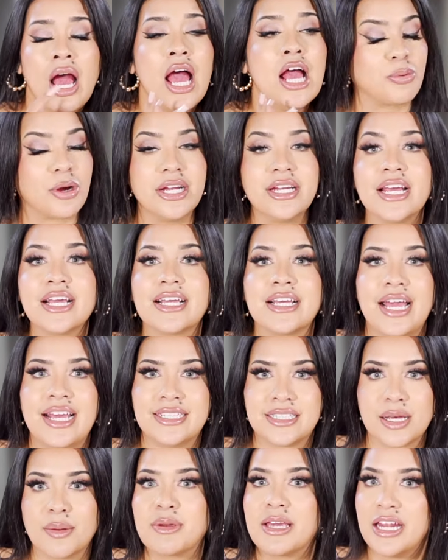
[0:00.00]
Brenda
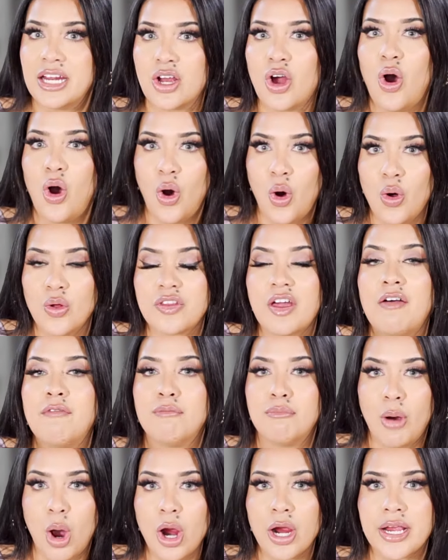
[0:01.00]
ends up getting a hold of
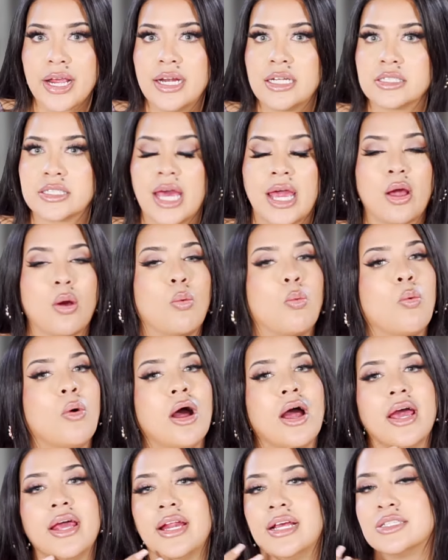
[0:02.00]
Mark and is like,
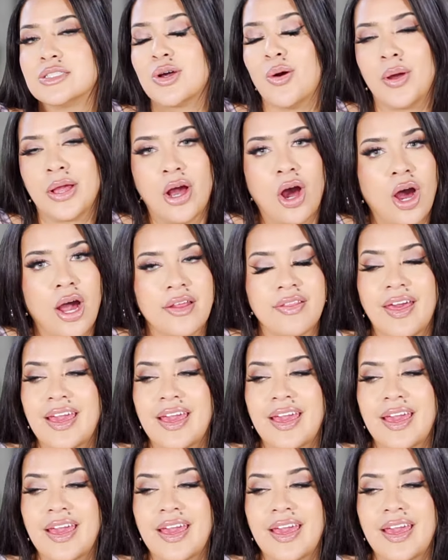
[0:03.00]
what is going on?